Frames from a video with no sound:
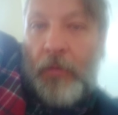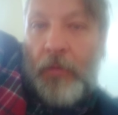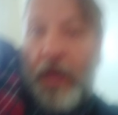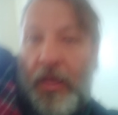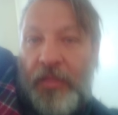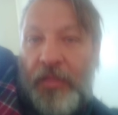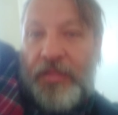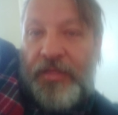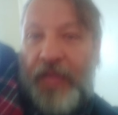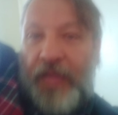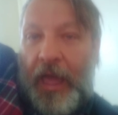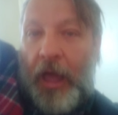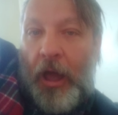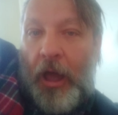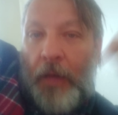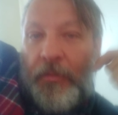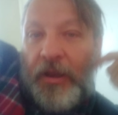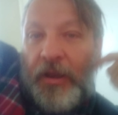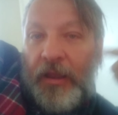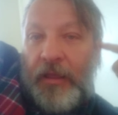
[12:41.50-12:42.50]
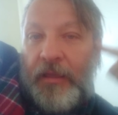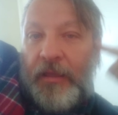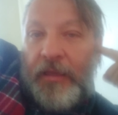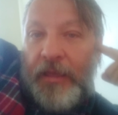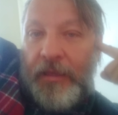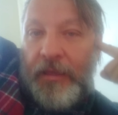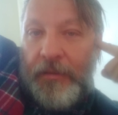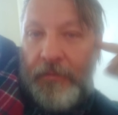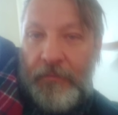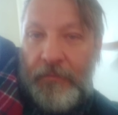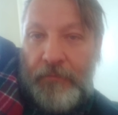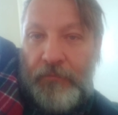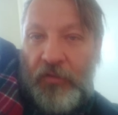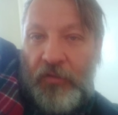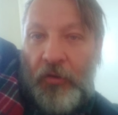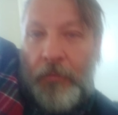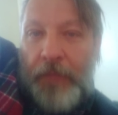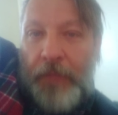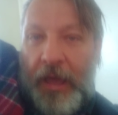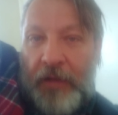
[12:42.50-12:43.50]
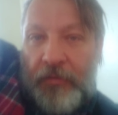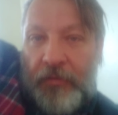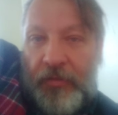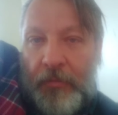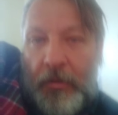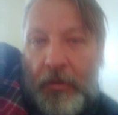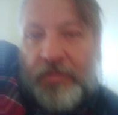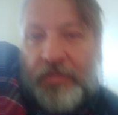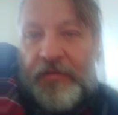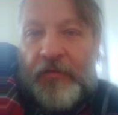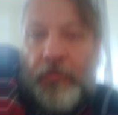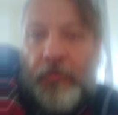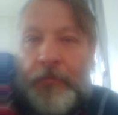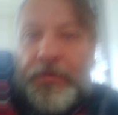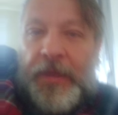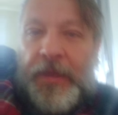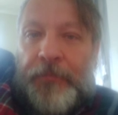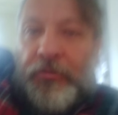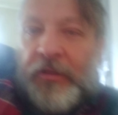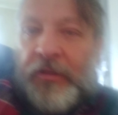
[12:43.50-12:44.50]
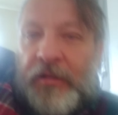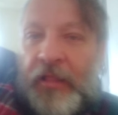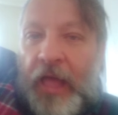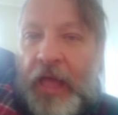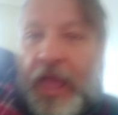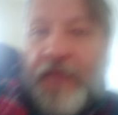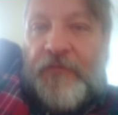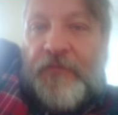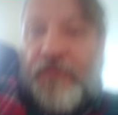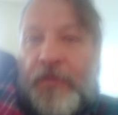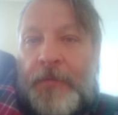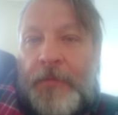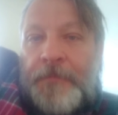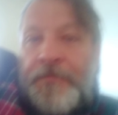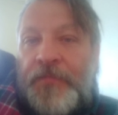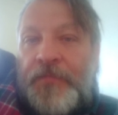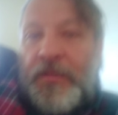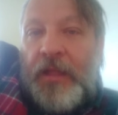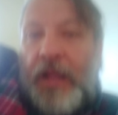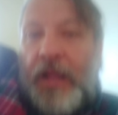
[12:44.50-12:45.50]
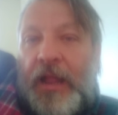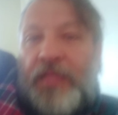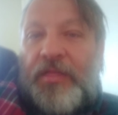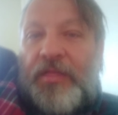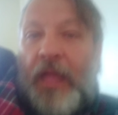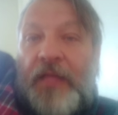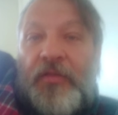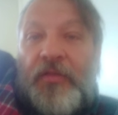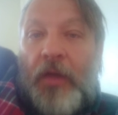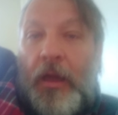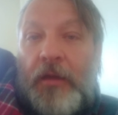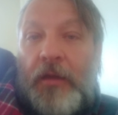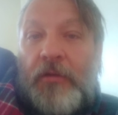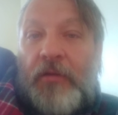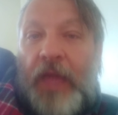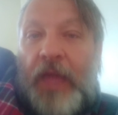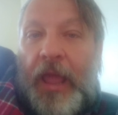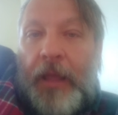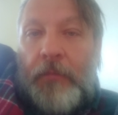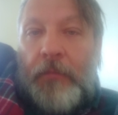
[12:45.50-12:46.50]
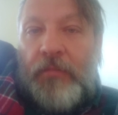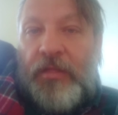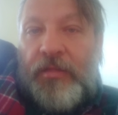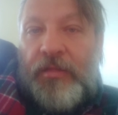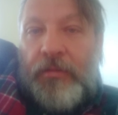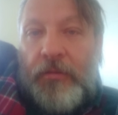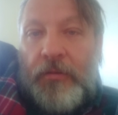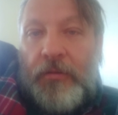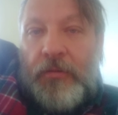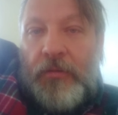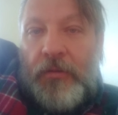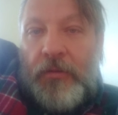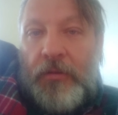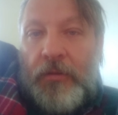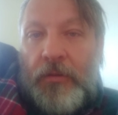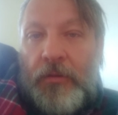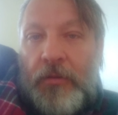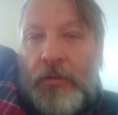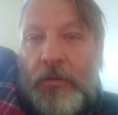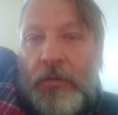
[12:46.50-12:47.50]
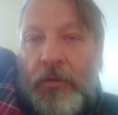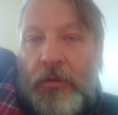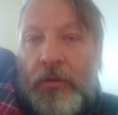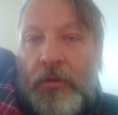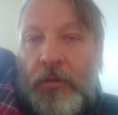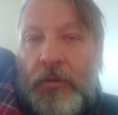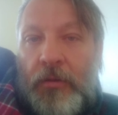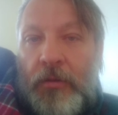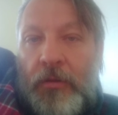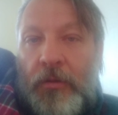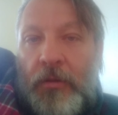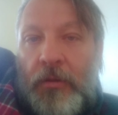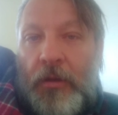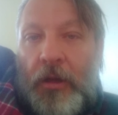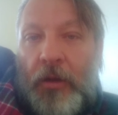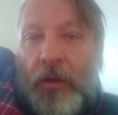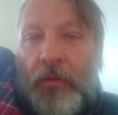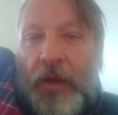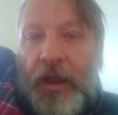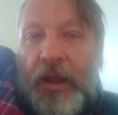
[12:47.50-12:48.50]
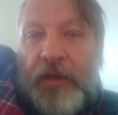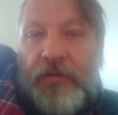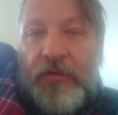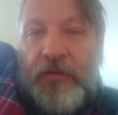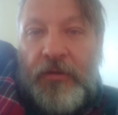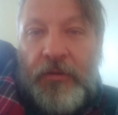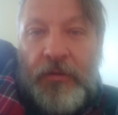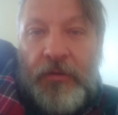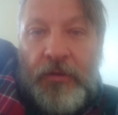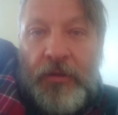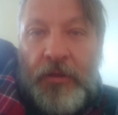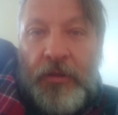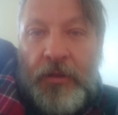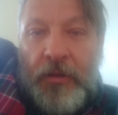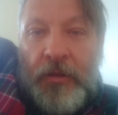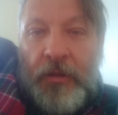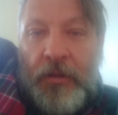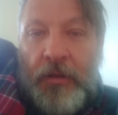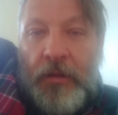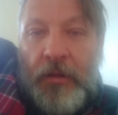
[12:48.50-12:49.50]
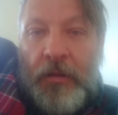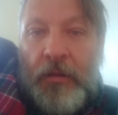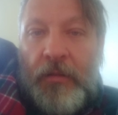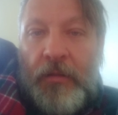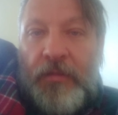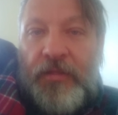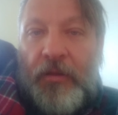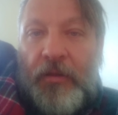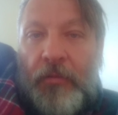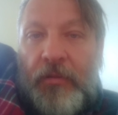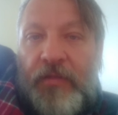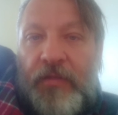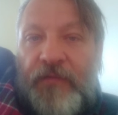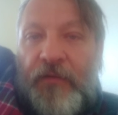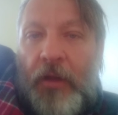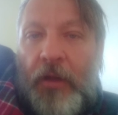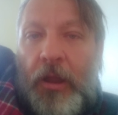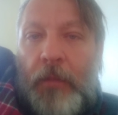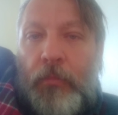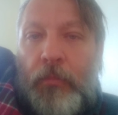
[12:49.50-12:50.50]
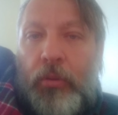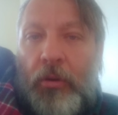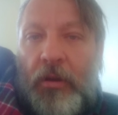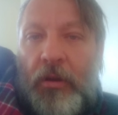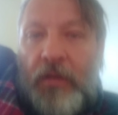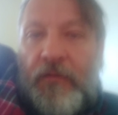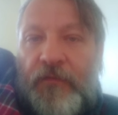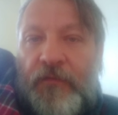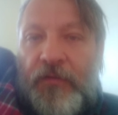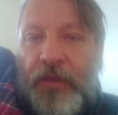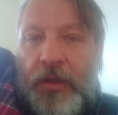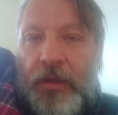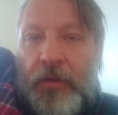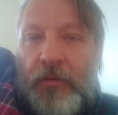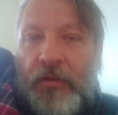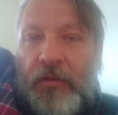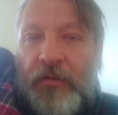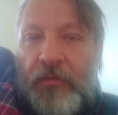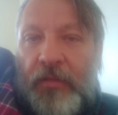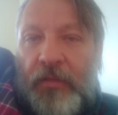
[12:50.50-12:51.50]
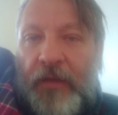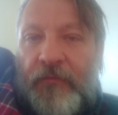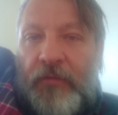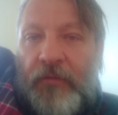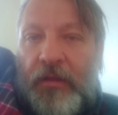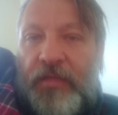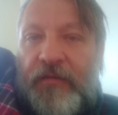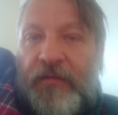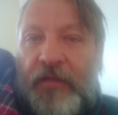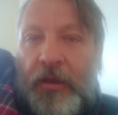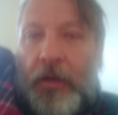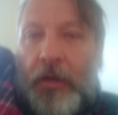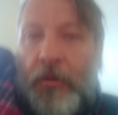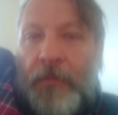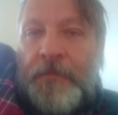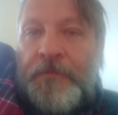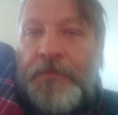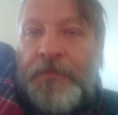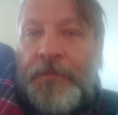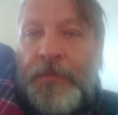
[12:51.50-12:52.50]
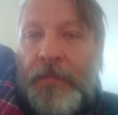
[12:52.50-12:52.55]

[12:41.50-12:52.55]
well, this is how I'm going to do better than most other people in life. It's like the Hunger Games. All right? So it's very important for you and your loved ones to know